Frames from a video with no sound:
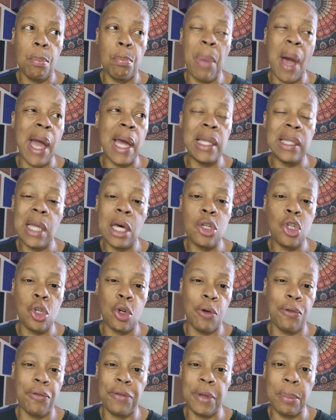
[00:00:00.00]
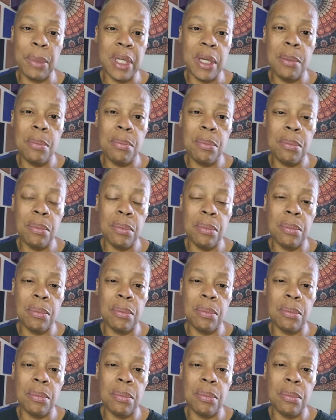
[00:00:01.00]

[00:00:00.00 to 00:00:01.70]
biological feminine